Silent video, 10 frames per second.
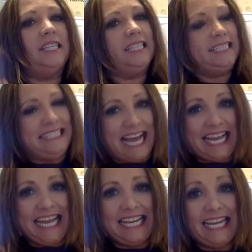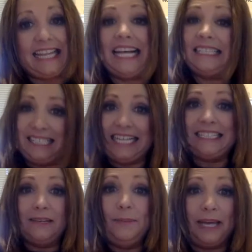The second, and that's
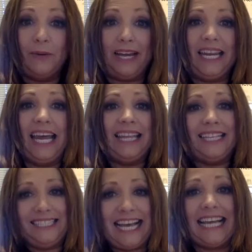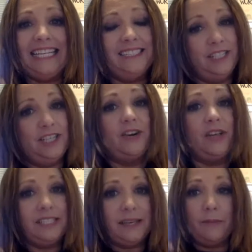the big one. The second is the
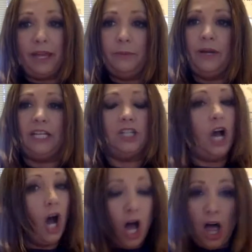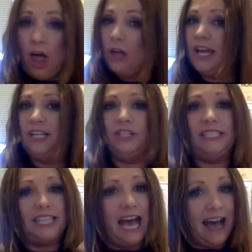General Assembly, which all
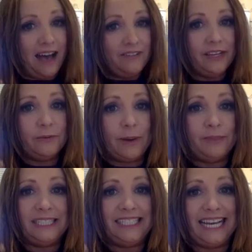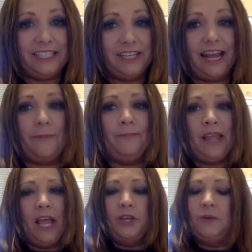countries have representation in.
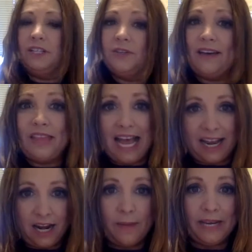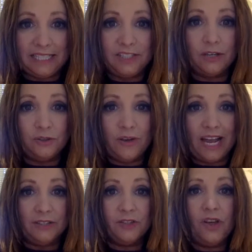You also have the Economic and Social
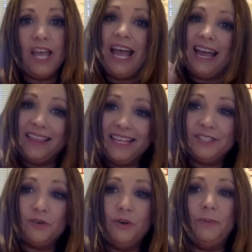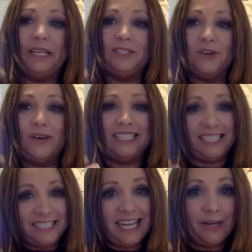Council, and this group is going to
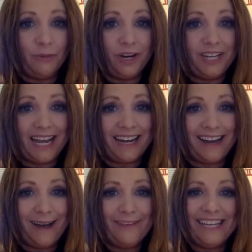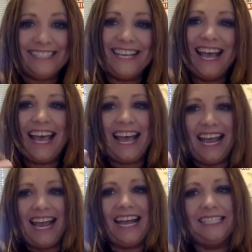study world economics
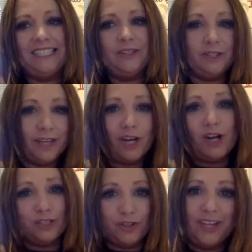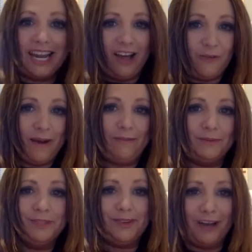and social and cultural and health
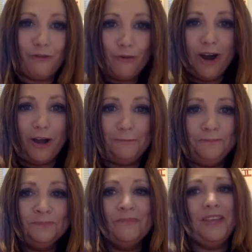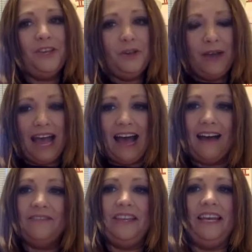problems around the world. You
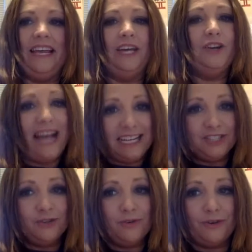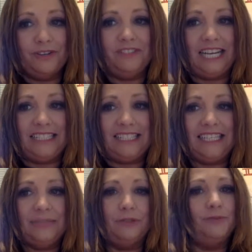have the International Court of
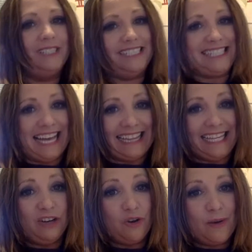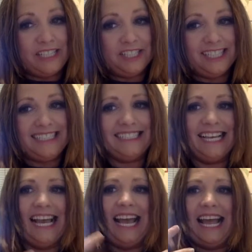Justice, which will decide legal questions
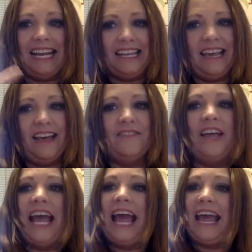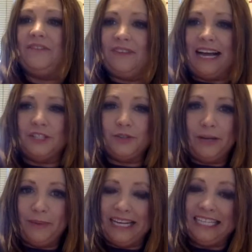and give advisory
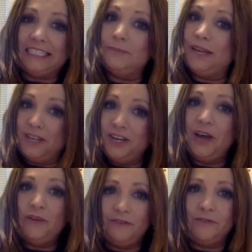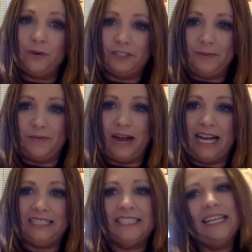opinions, but no enforcement
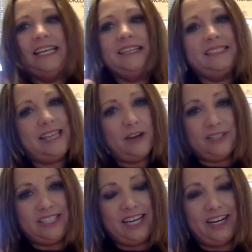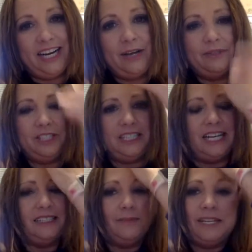rights. The Secretariat, which
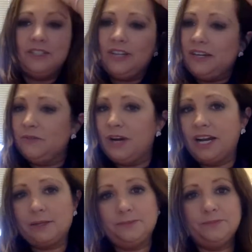does administrative work.